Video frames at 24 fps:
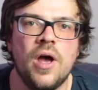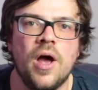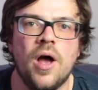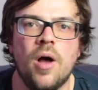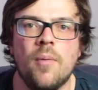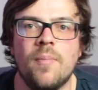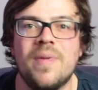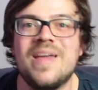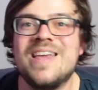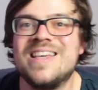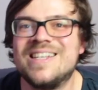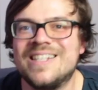
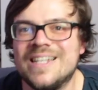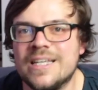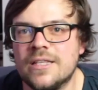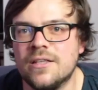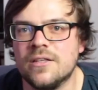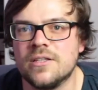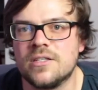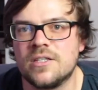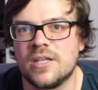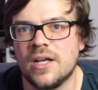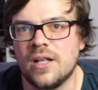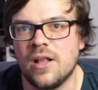easily than
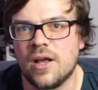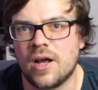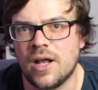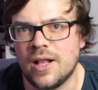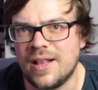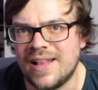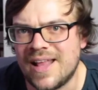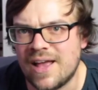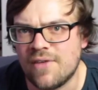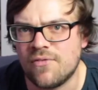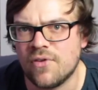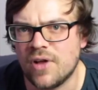say like a
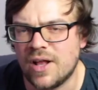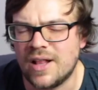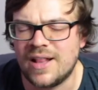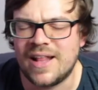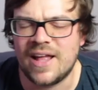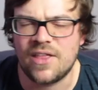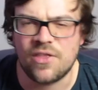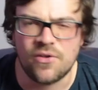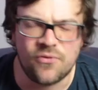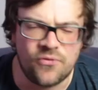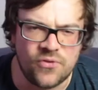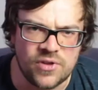
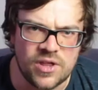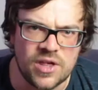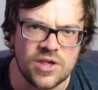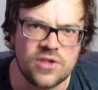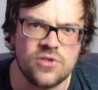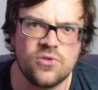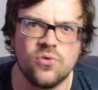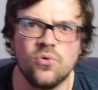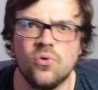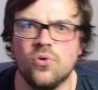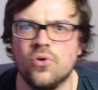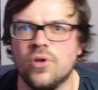leather finish
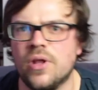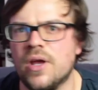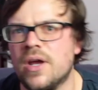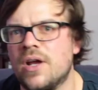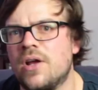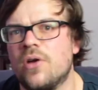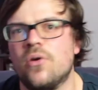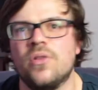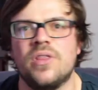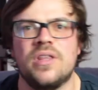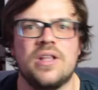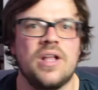or like
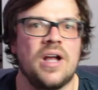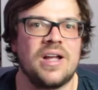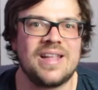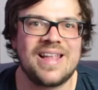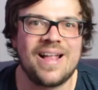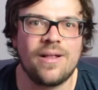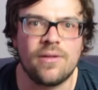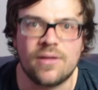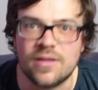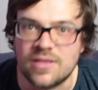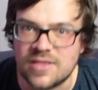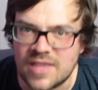an
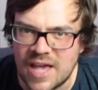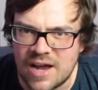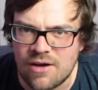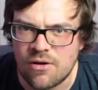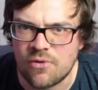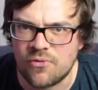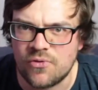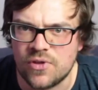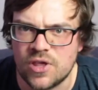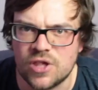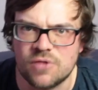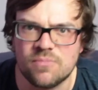Alcantara
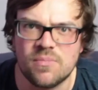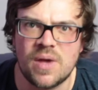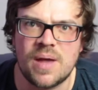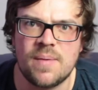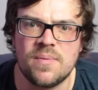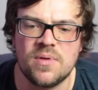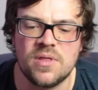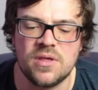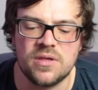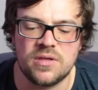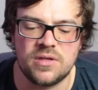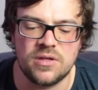finish maybe
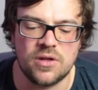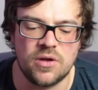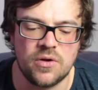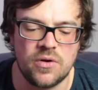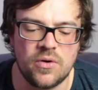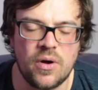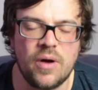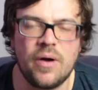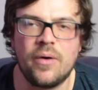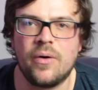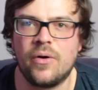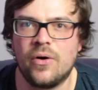that
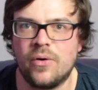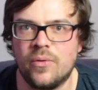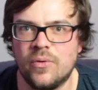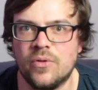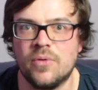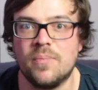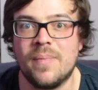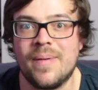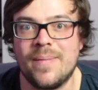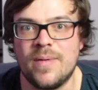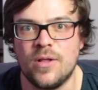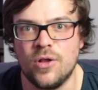
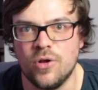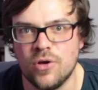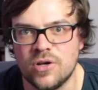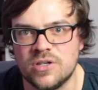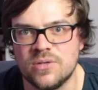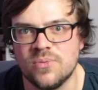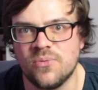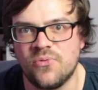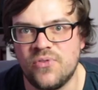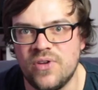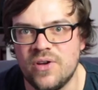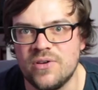maybe looks
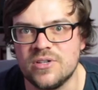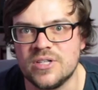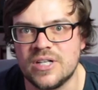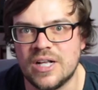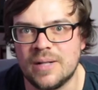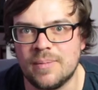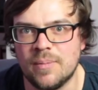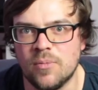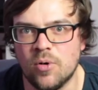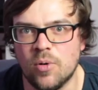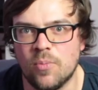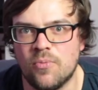and feels a
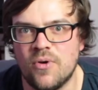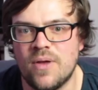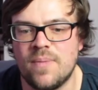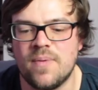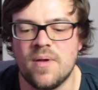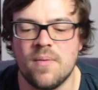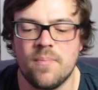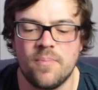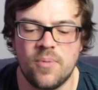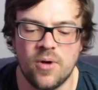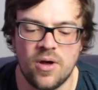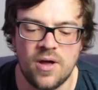little more
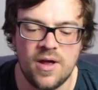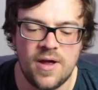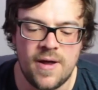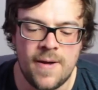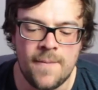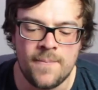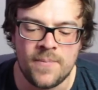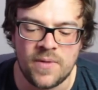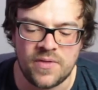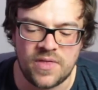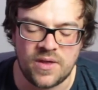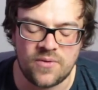premium. But
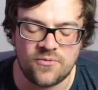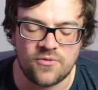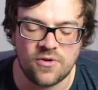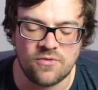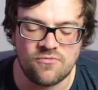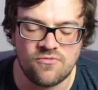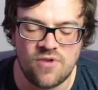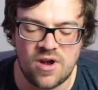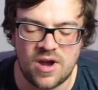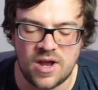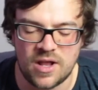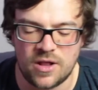I think for a
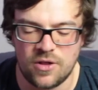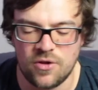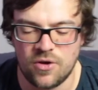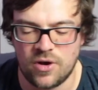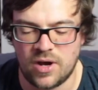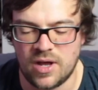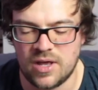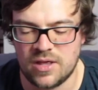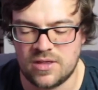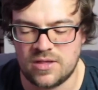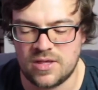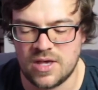rugged look,
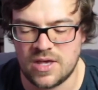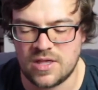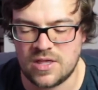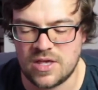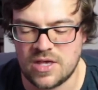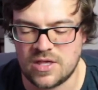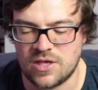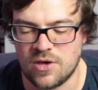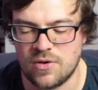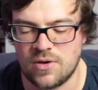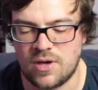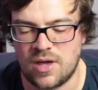
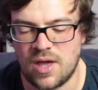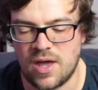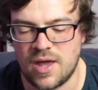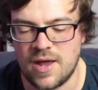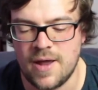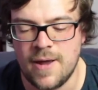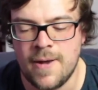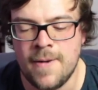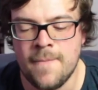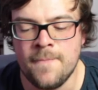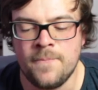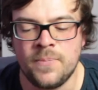it's okay.
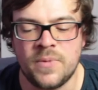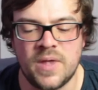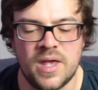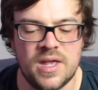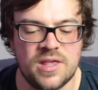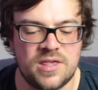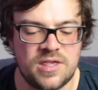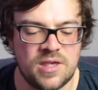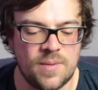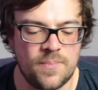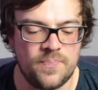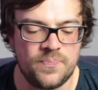
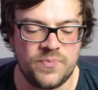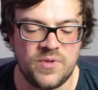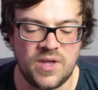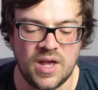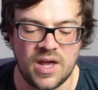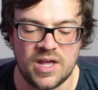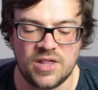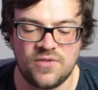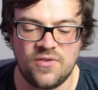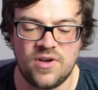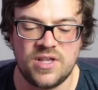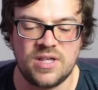It's
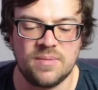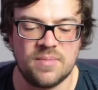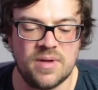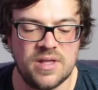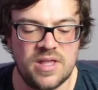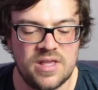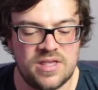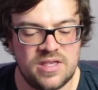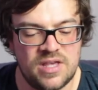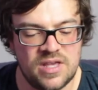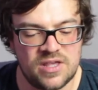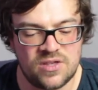it's very similar.
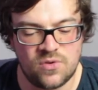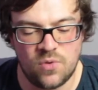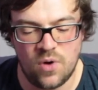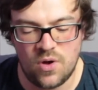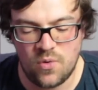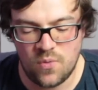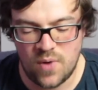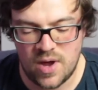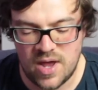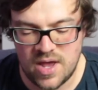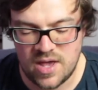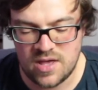It is quite
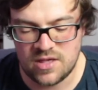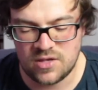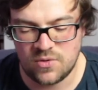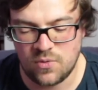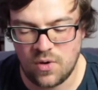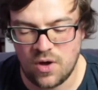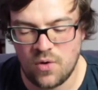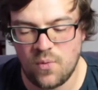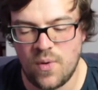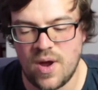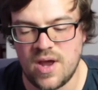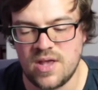
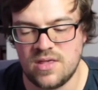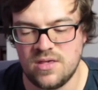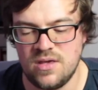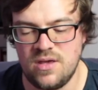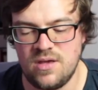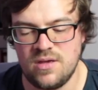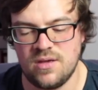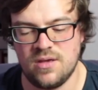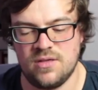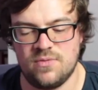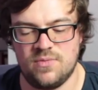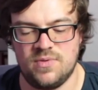weighty,
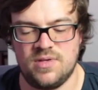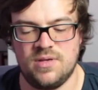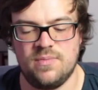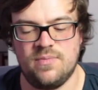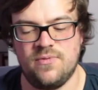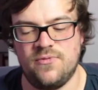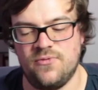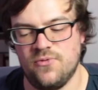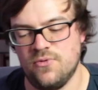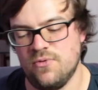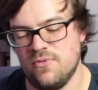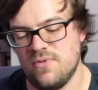as we said
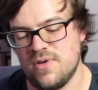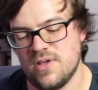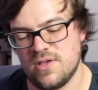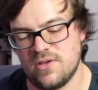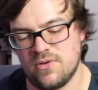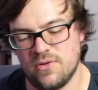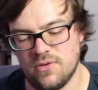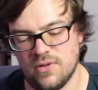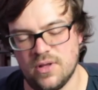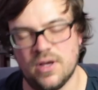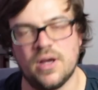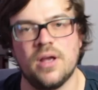before. It's
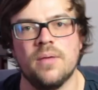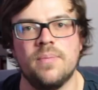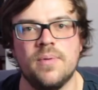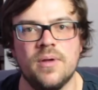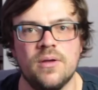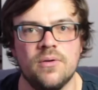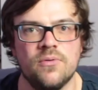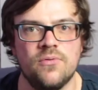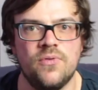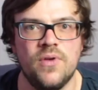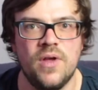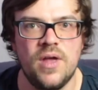got like a bit
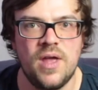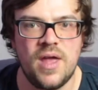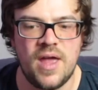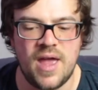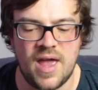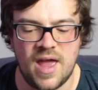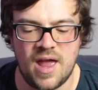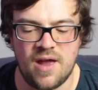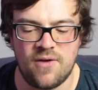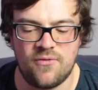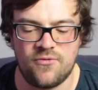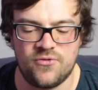of
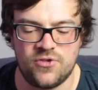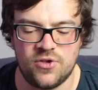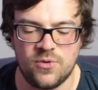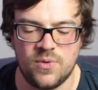heft to